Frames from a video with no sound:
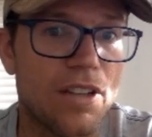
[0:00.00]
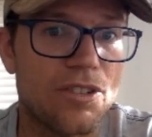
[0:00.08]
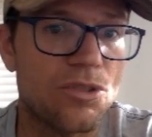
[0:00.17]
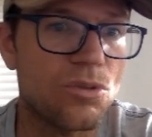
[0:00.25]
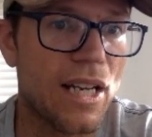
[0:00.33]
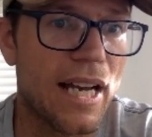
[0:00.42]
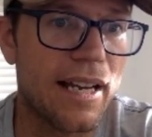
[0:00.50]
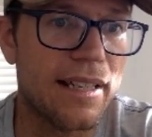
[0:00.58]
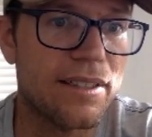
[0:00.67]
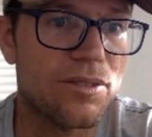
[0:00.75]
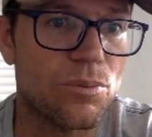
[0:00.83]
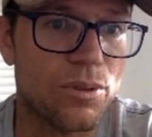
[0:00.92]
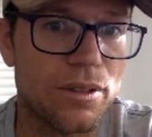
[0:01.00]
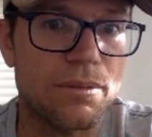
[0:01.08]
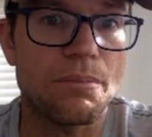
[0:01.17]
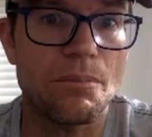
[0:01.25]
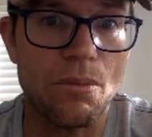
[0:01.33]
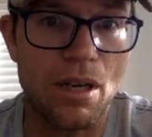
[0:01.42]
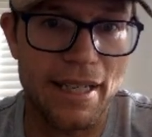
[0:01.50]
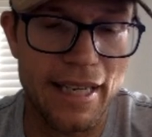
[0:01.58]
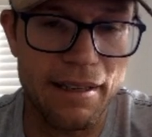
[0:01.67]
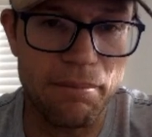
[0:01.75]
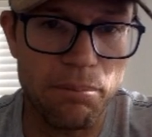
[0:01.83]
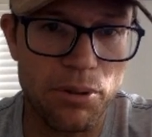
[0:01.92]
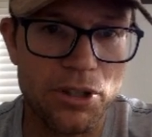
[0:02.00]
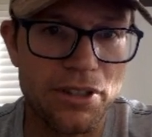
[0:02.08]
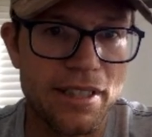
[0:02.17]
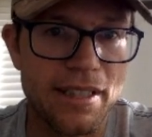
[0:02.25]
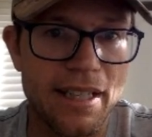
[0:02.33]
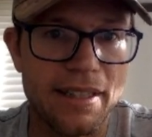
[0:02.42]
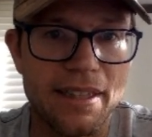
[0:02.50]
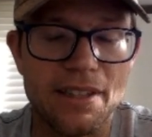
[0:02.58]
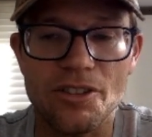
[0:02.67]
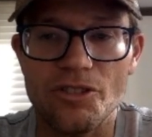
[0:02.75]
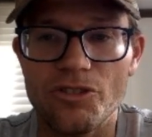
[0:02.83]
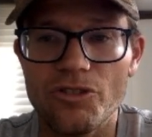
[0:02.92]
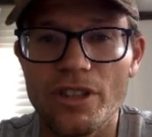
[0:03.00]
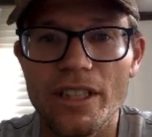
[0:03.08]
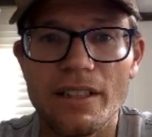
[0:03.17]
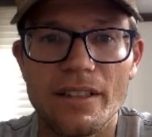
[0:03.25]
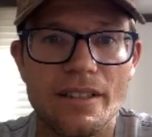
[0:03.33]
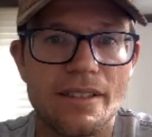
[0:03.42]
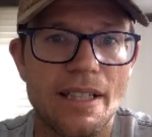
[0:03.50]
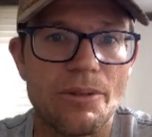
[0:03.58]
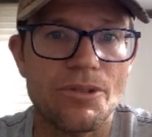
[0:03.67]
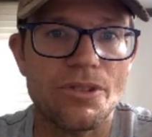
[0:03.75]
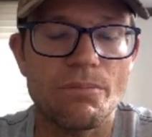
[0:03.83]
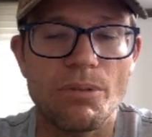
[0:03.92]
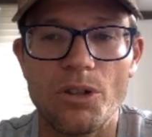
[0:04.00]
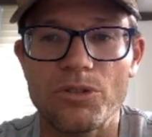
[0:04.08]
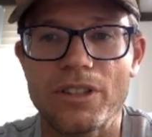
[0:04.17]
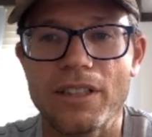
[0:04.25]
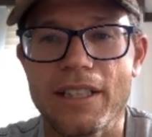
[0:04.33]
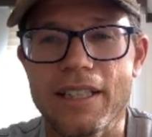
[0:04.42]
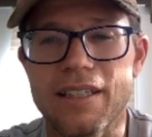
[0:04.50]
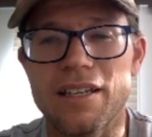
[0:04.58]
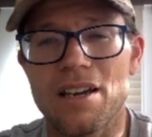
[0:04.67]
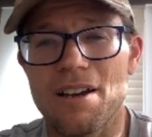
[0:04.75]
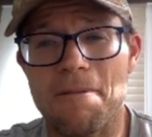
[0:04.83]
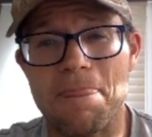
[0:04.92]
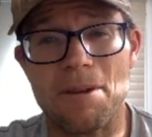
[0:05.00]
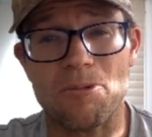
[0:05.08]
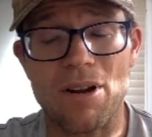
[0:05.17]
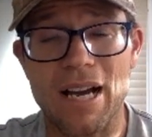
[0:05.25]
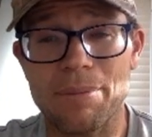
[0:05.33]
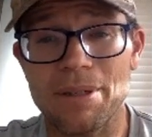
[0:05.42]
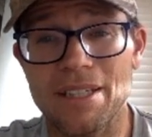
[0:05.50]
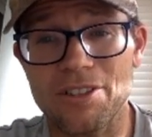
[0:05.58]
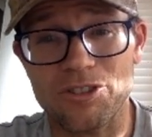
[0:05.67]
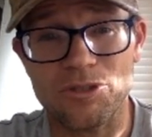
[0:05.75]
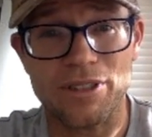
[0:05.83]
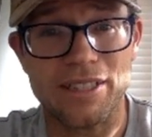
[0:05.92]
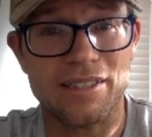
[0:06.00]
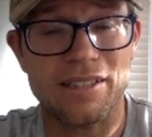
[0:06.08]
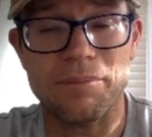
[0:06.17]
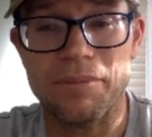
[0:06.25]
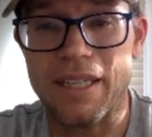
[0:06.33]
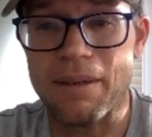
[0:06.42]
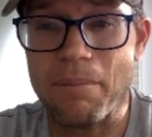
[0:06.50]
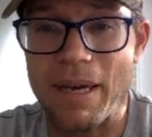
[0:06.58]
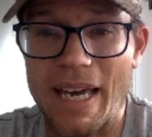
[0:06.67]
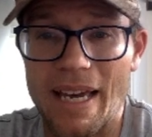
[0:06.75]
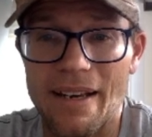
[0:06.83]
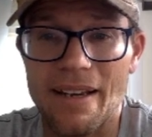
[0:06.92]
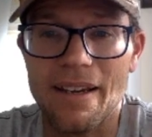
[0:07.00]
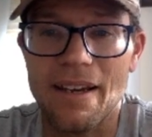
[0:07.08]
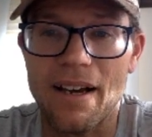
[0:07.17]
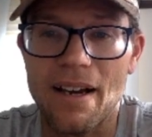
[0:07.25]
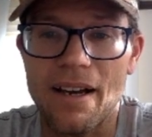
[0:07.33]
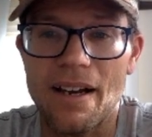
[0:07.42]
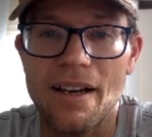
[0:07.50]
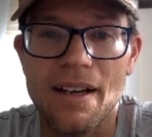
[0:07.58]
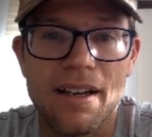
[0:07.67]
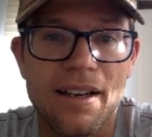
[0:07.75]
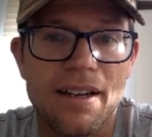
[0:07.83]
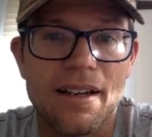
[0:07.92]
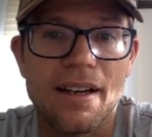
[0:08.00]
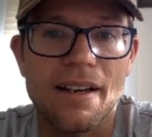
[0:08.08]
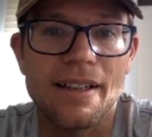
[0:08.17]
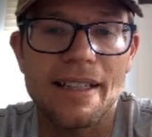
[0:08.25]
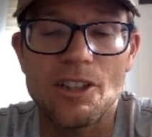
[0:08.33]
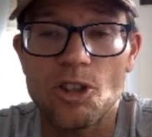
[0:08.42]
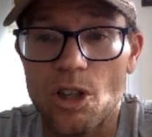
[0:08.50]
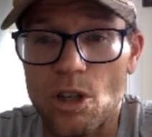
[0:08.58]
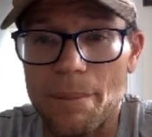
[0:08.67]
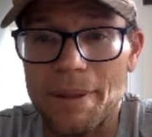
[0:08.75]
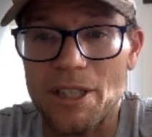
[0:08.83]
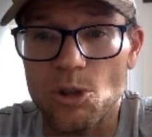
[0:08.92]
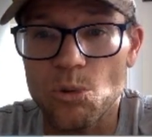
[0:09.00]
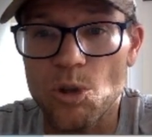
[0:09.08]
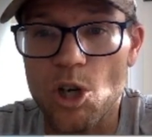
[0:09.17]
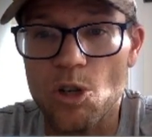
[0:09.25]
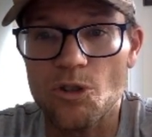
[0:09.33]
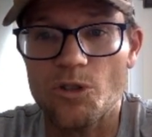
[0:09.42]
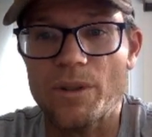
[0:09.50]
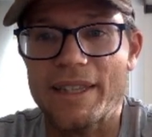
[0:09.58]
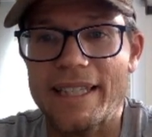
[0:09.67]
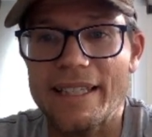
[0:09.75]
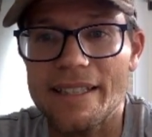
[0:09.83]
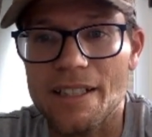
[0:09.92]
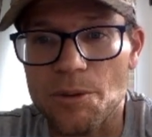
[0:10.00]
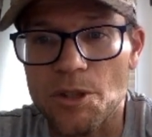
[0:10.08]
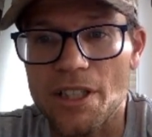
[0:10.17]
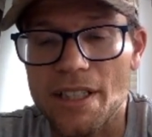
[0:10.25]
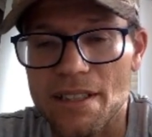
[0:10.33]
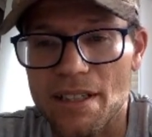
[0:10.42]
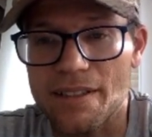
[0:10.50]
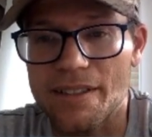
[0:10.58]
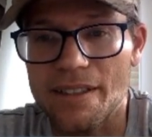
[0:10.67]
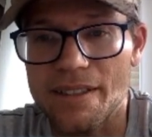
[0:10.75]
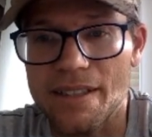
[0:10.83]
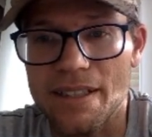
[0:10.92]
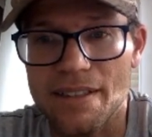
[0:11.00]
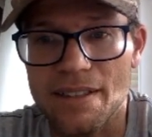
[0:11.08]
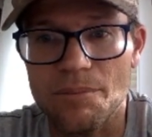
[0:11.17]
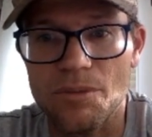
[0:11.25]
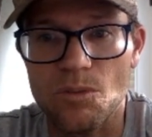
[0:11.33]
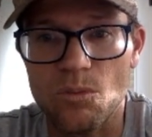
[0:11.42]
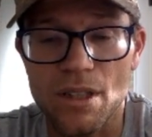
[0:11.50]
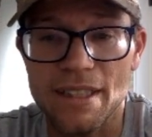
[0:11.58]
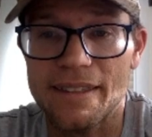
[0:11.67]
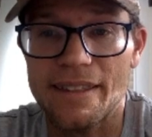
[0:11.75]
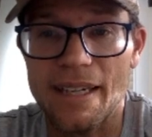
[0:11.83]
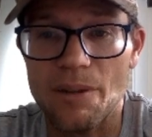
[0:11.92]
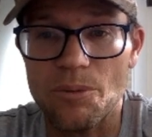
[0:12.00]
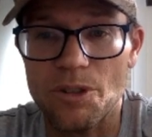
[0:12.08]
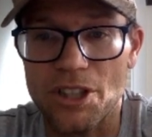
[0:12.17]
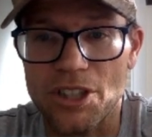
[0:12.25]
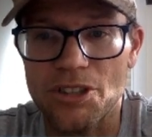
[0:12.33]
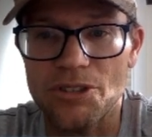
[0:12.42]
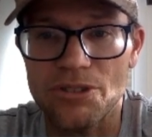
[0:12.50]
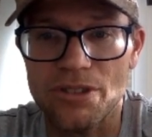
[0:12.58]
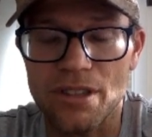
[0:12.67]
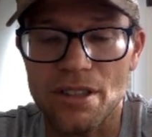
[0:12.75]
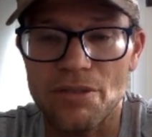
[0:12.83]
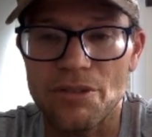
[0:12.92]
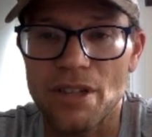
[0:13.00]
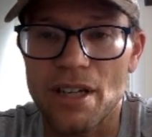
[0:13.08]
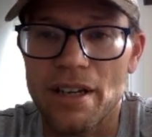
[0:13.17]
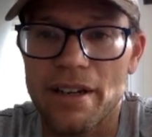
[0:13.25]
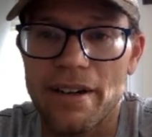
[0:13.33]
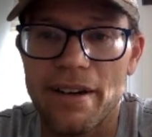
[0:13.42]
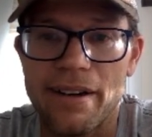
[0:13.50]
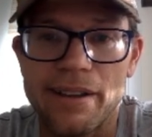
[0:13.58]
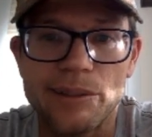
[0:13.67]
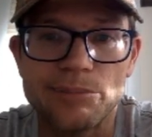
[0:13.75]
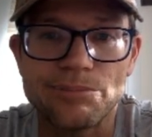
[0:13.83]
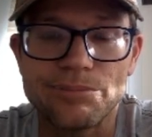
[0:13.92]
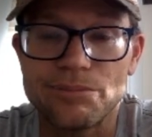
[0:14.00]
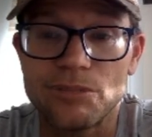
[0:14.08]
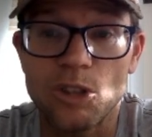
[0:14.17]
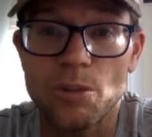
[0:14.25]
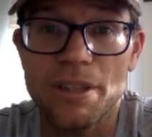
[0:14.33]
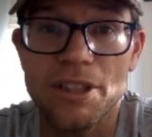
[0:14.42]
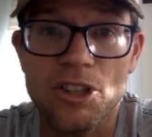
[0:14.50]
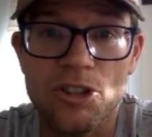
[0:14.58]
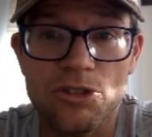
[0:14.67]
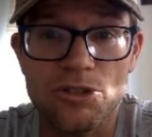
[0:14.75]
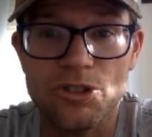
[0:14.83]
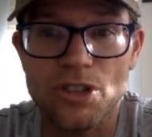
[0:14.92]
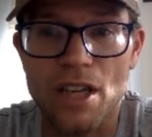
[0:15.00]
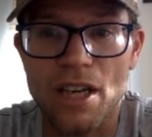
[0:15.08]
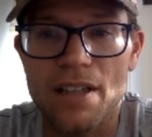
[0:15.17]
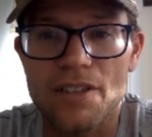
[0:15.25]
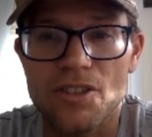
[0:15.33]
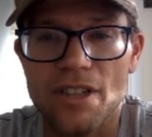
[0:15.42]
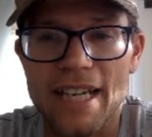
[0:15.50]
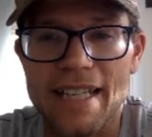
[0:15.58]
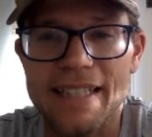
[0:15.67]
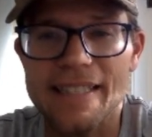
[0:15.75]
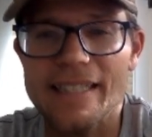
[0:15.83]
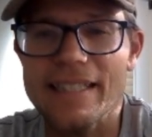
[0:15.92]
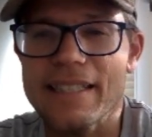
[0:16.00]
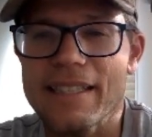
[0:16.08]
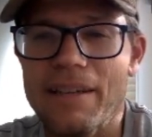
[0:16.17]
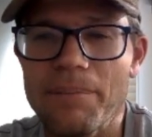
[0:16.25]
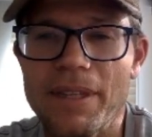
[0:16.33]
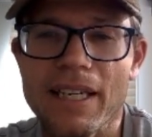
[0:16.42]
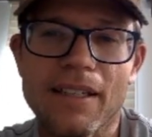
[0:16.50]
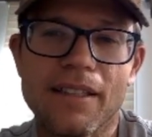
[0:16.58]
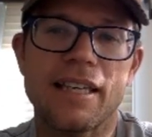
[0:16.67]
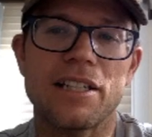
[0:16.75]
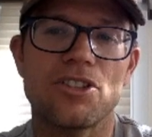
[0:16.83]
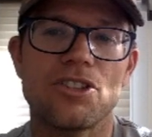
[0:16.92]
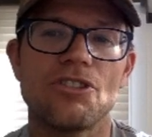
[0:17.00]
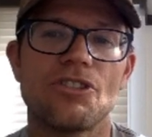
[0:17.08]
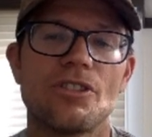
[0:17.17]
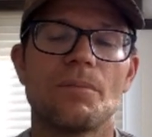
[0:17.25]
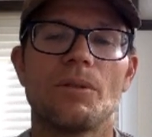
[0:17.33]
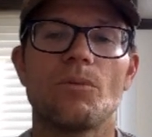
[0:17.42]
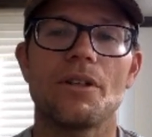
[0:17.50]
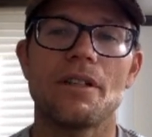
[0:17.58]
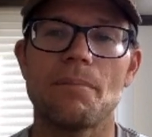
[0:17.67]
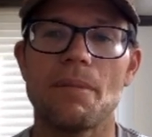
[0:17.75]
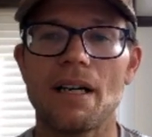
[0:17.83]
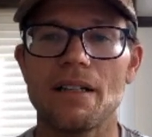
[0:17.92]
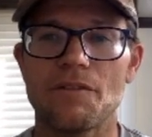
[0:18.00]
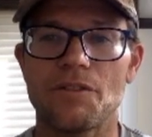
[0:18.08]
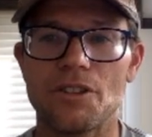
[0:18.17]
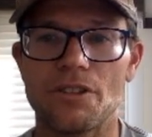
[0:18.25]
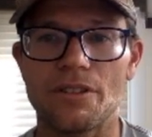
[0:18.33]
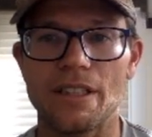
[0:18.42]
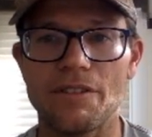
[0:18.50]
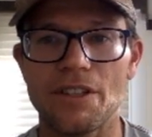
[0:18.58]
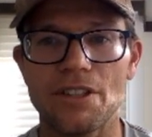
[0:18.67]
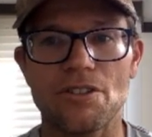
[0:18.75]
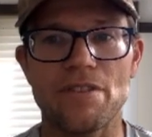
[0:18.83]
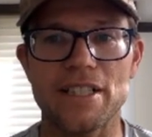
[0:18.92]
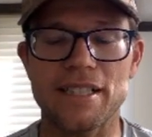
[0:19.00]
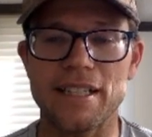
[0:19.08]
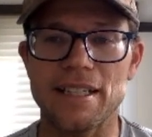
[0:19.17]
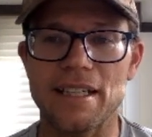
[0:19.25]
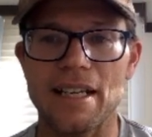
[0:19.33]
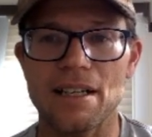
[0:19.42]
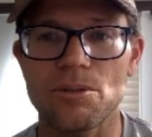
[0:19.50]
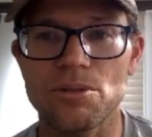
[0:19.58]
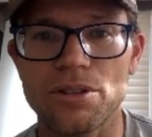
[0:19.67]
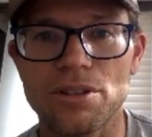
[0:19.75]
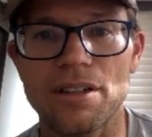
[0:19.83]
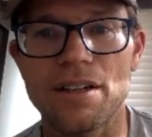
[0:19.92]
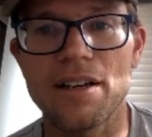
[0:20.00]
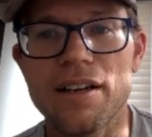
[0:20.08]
Two guys were again burned to death in the street because they were supposedly robbing or doing something bad. I mean, who knows with these community justice systems what they were accused of? Nobody knows. So, again, is this something that you should be worried about if you're living or visiting in Ecuador?